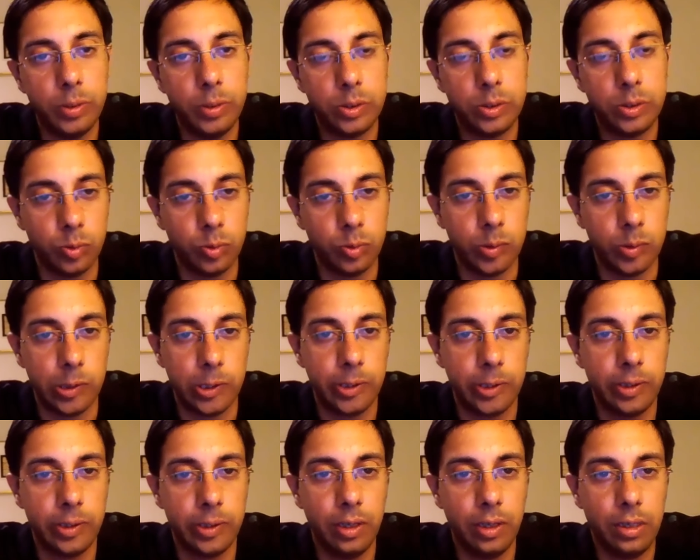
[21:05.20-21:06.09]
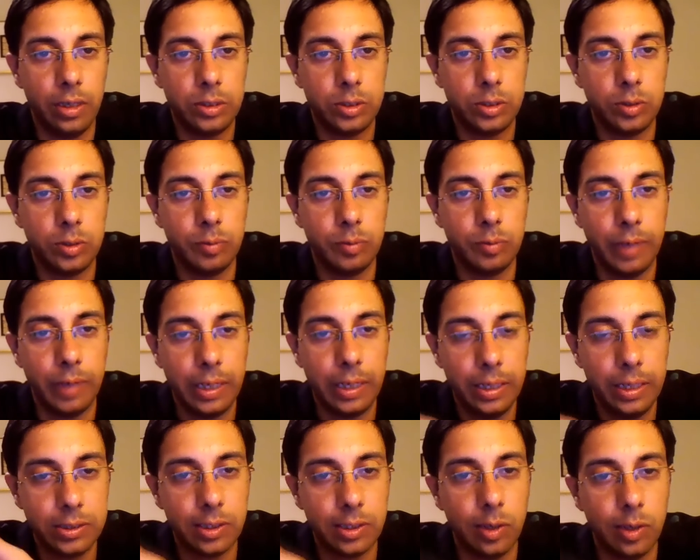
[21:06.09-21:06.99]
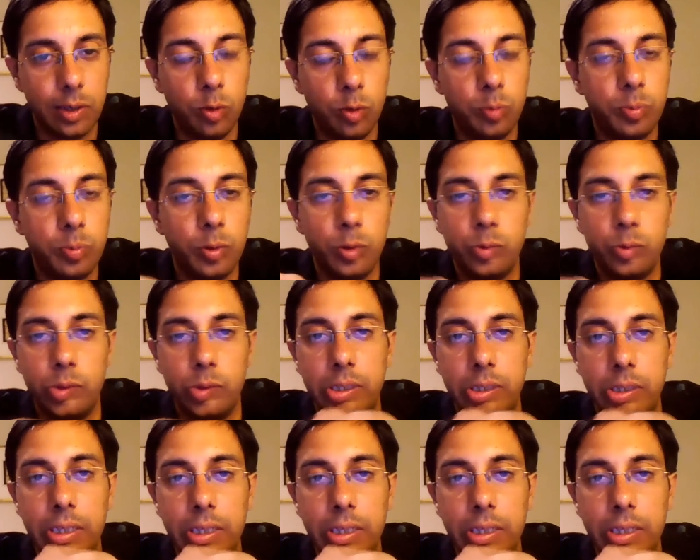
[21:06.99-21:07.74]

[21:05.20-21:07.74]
is over, so when is the loop over?